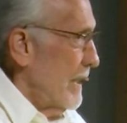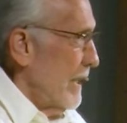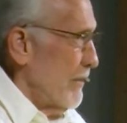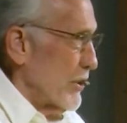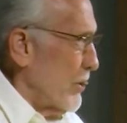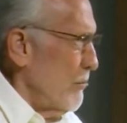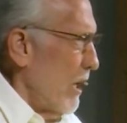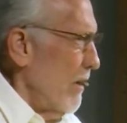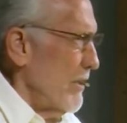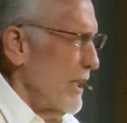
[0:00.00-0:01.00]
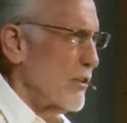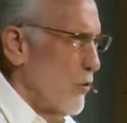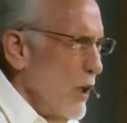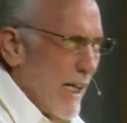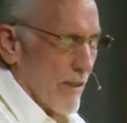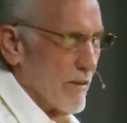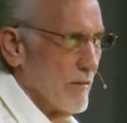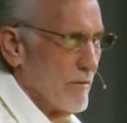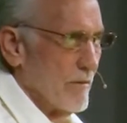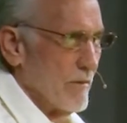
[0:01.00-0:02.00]
If it's too hard, just quit,
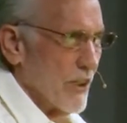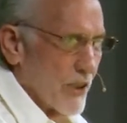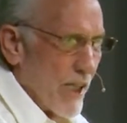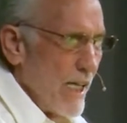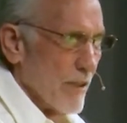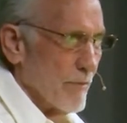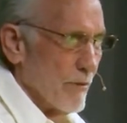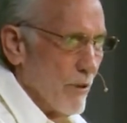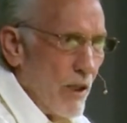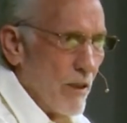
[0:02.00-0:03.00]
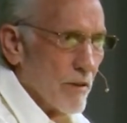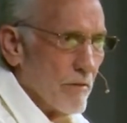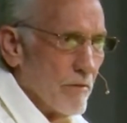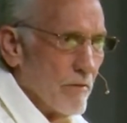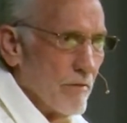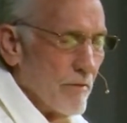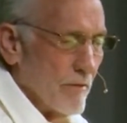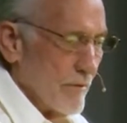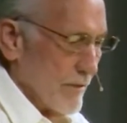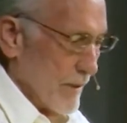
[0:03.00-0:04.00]
escape, run.
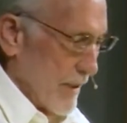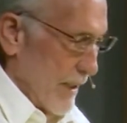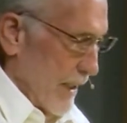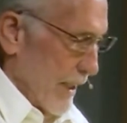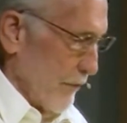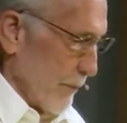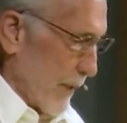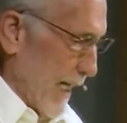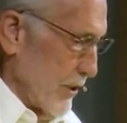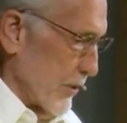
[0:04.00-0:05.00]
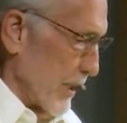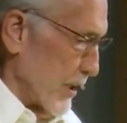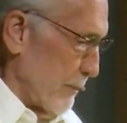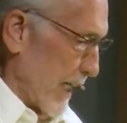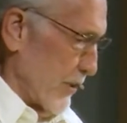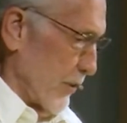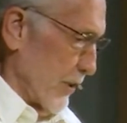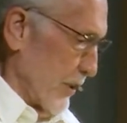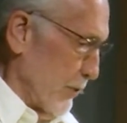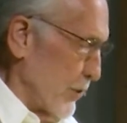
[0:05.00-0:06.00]
If the pastor expects you to
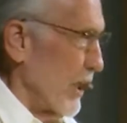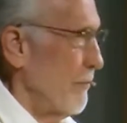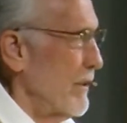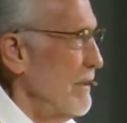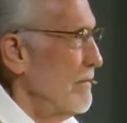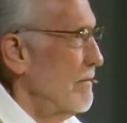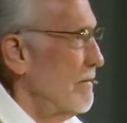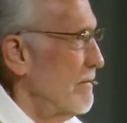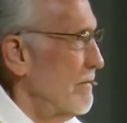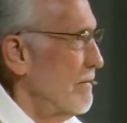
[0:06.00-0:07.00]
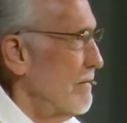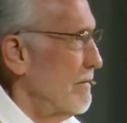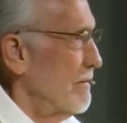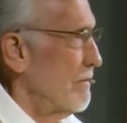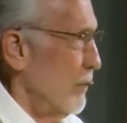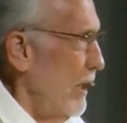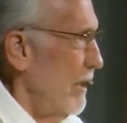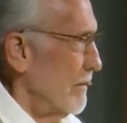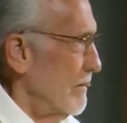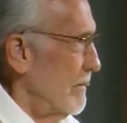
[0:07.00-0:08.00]
do something,
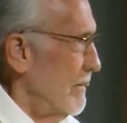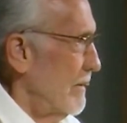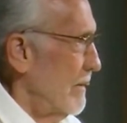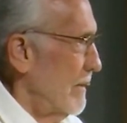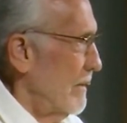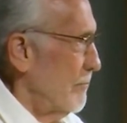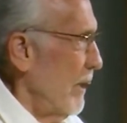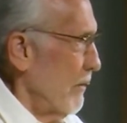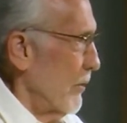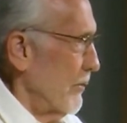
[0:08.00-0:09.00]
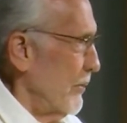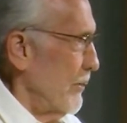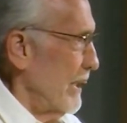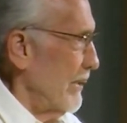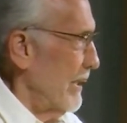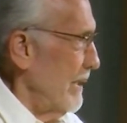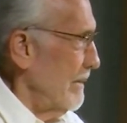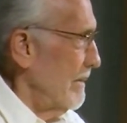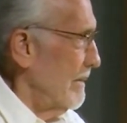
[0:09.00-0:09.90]
run. Not going to do anything.